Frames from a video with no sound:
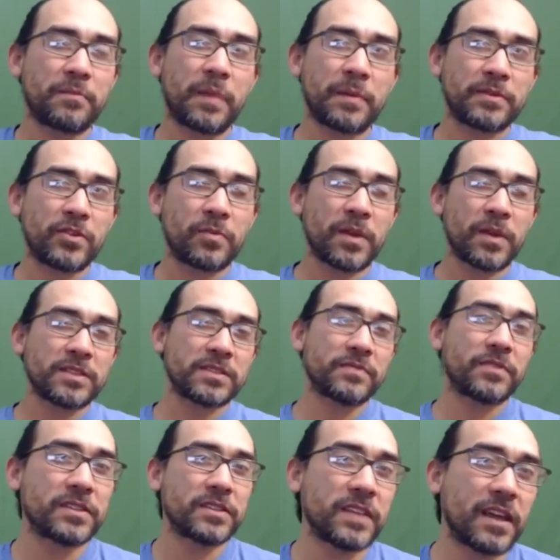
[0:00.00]
maybe 2 months
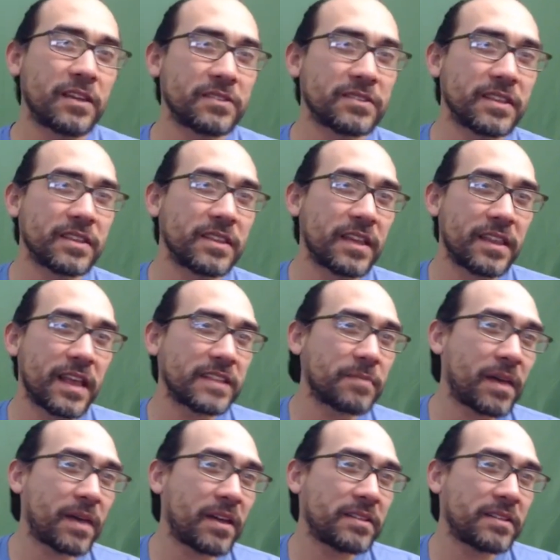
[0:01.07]
of good sales, and then that's
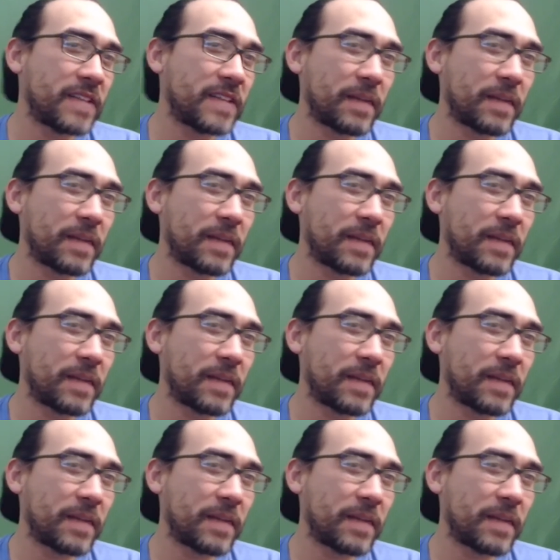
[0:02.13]
about it.